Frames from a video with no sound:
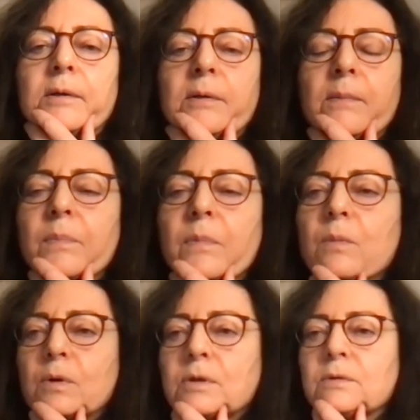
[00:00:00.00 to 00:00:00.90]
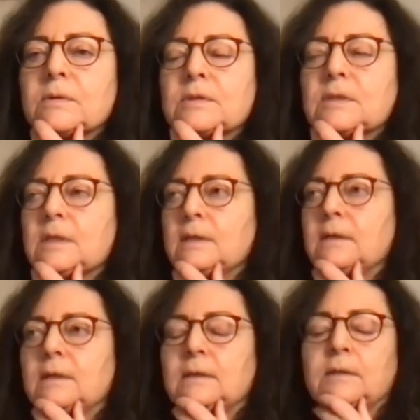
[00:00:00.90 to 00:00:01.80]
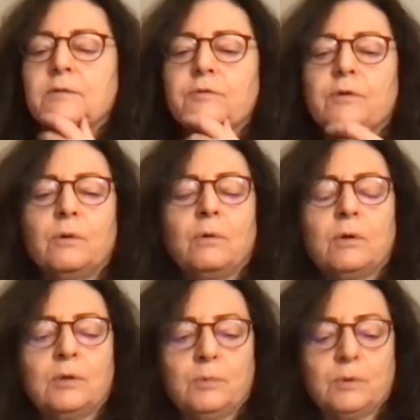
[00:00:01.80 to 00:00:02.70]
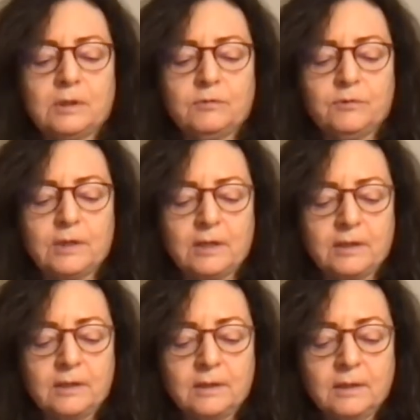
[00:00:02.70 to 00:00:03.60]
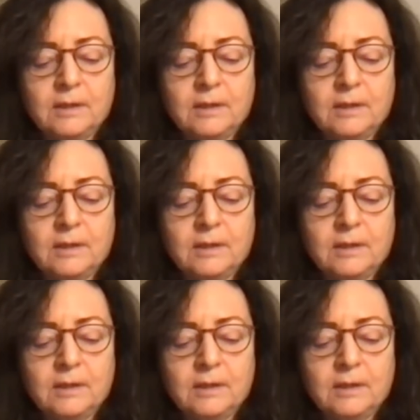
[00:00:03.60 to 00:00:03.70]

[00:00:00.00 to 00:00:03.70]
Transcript: um, what do you think uh, Farocki would have done